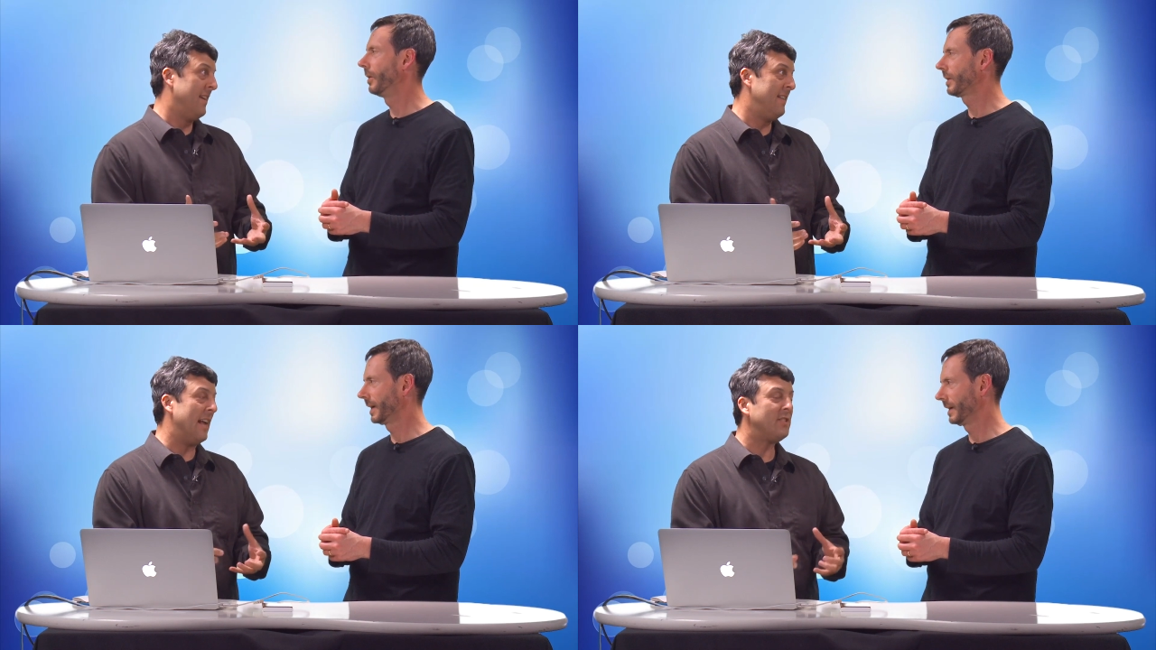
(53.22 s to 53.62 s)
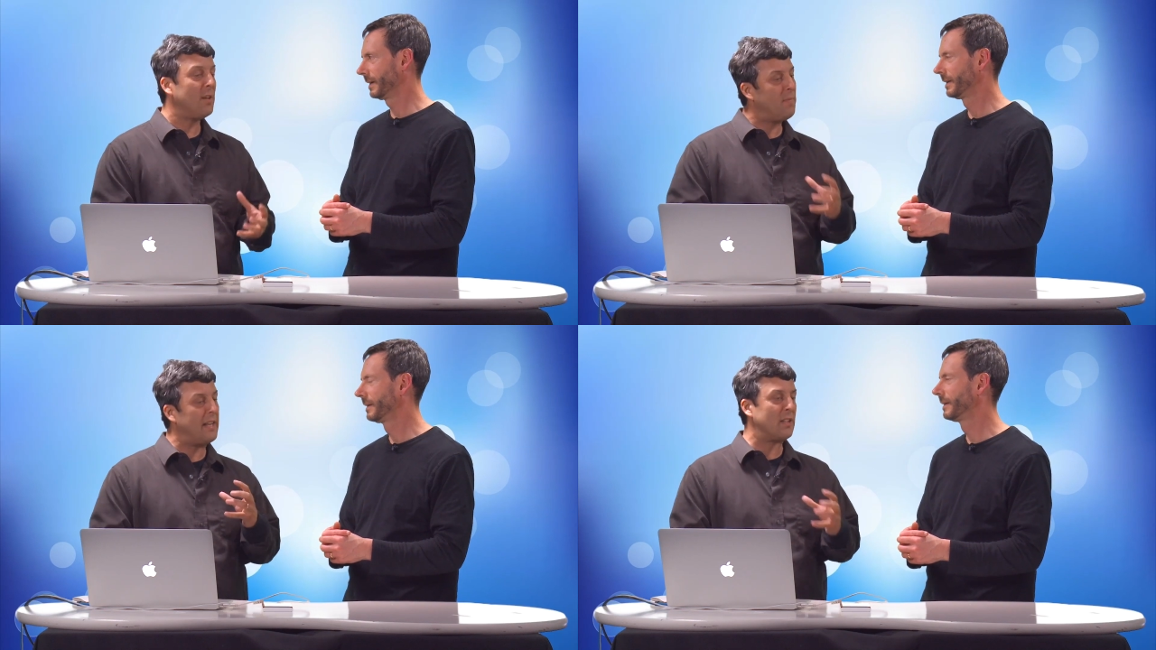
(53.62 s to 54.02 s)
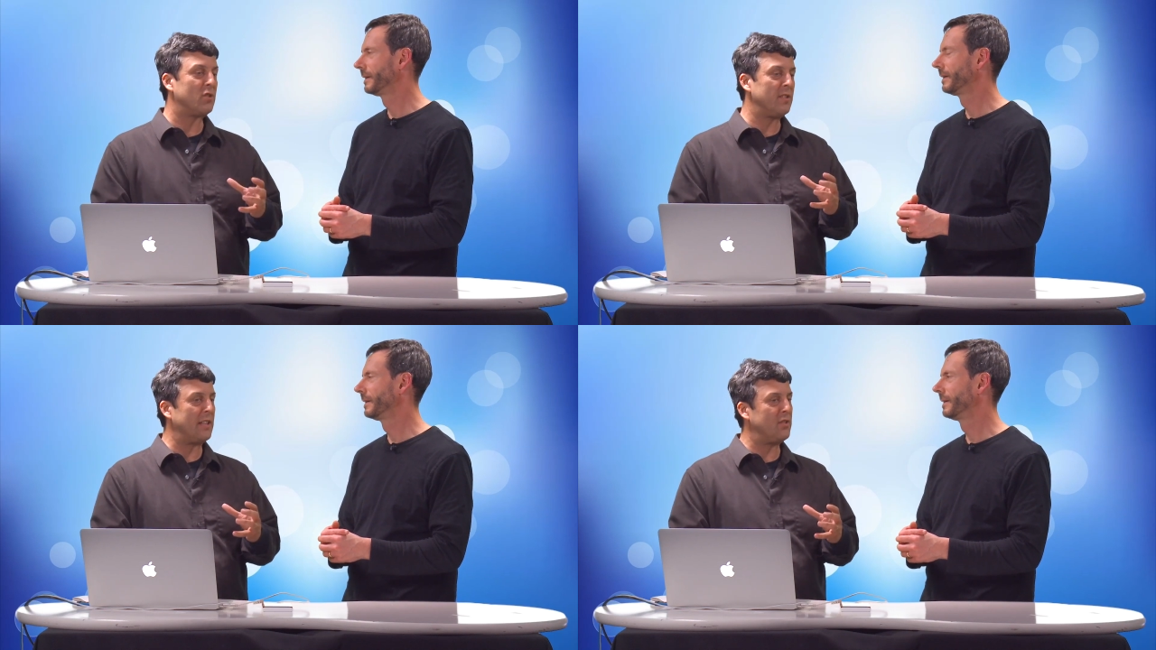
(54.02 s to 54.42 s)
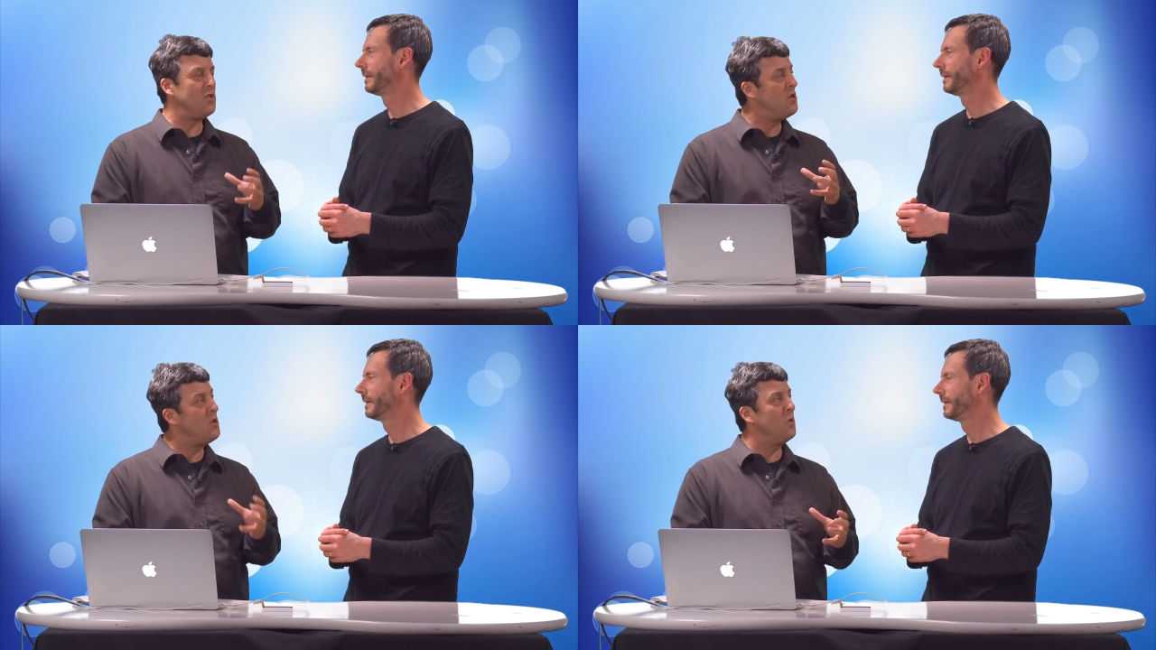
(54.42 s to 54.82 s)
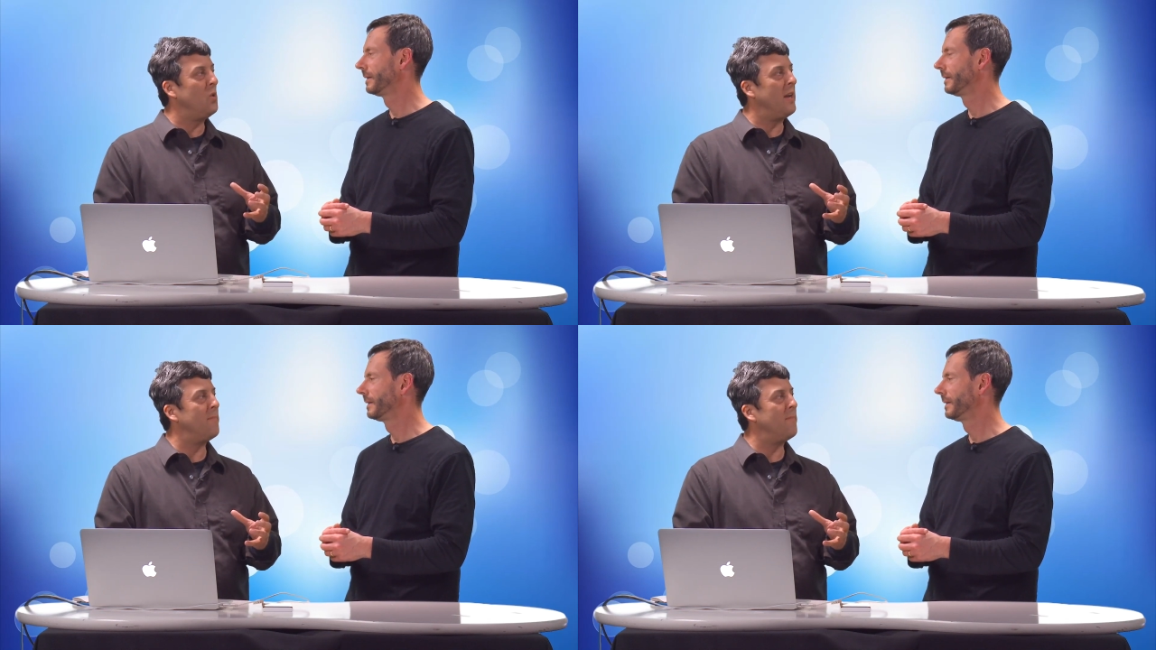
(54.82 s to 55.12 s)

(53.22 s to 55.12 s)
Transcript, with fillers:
Speaker 1: Okay. And that's something that's that's new.